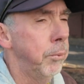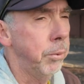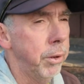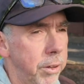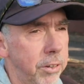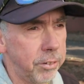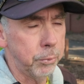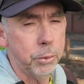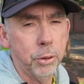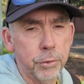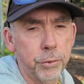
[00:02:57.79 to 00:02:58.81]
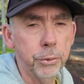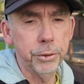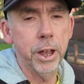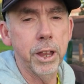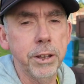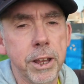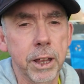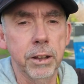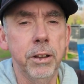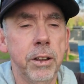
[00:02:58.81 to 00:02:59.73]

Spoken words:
but it is a beautiful day now.